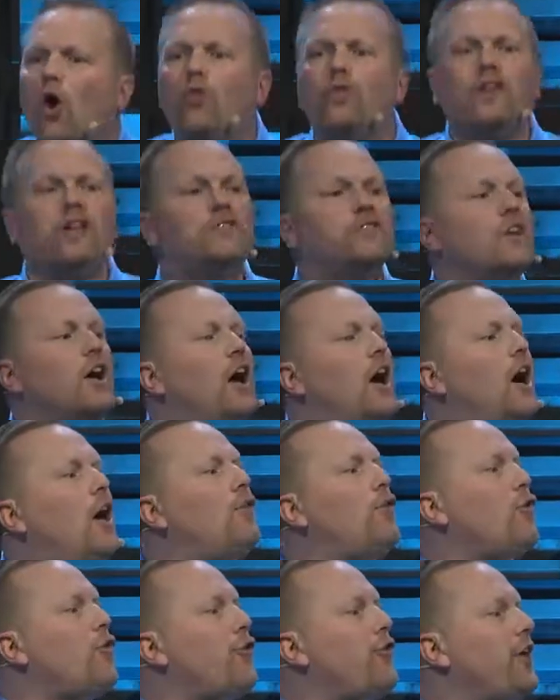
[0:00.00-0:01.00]
these
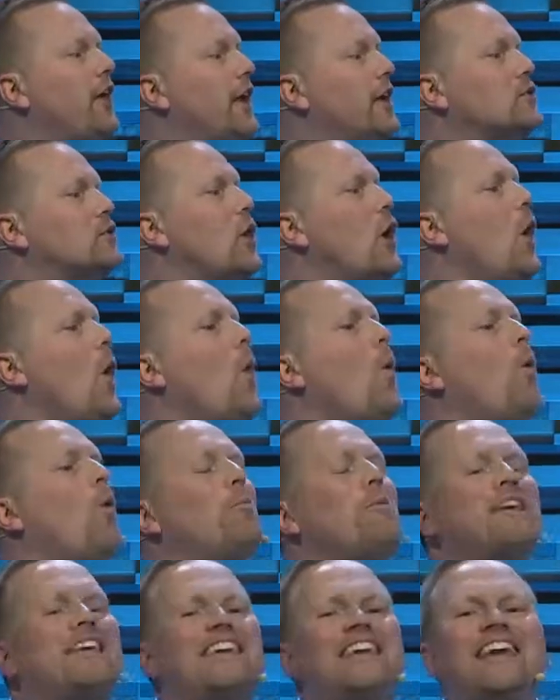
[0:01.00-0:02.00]
other things will
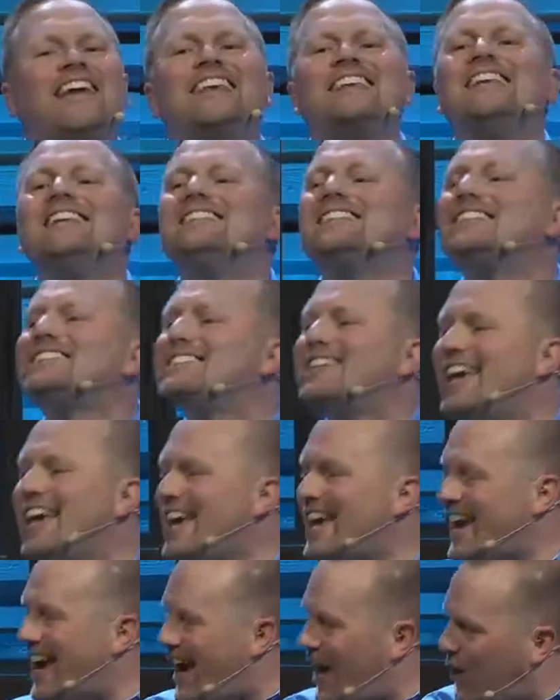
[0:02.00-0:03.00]
begin to
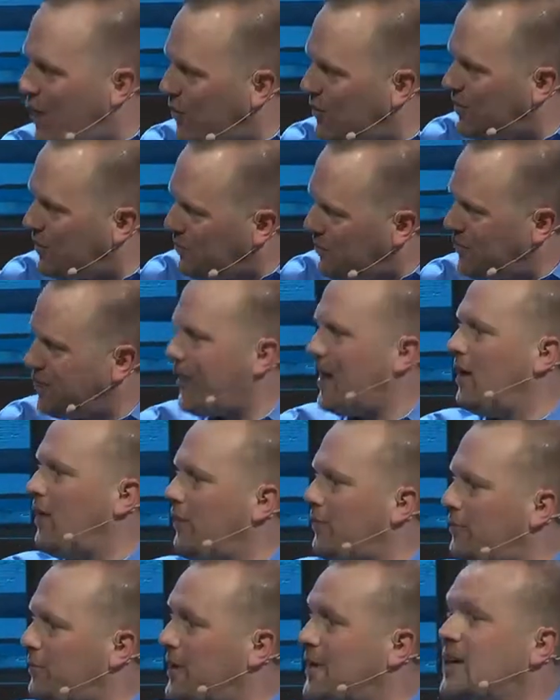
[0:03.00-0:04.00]
take care of
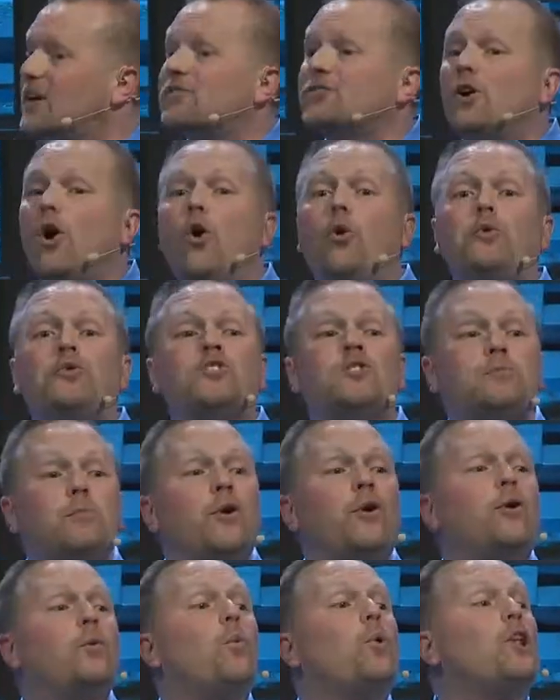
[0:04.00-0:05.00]
themselves because the Holy
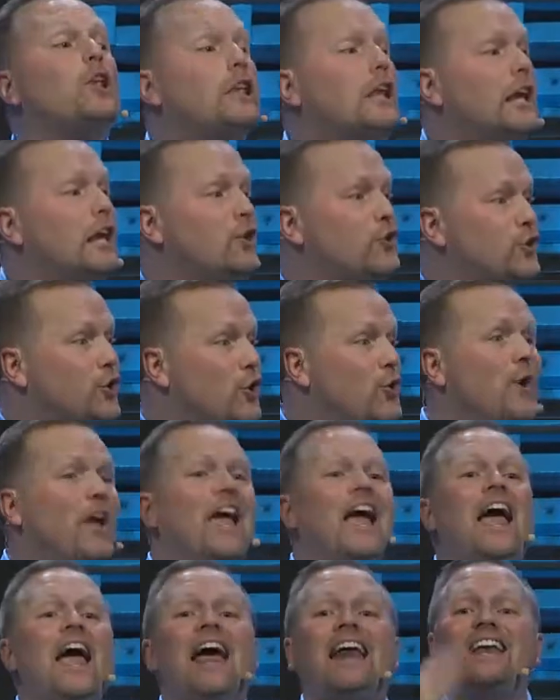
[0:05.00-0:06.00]
Spirit will lead you
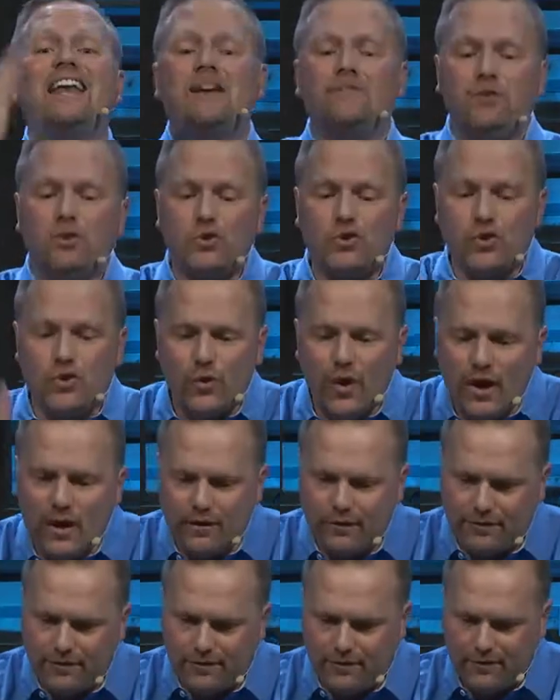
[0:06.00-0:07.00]
and give you
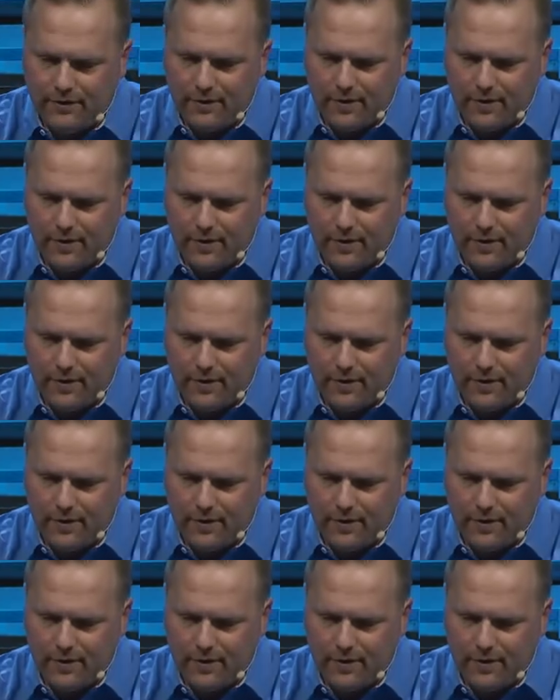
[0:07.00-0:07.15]
strength.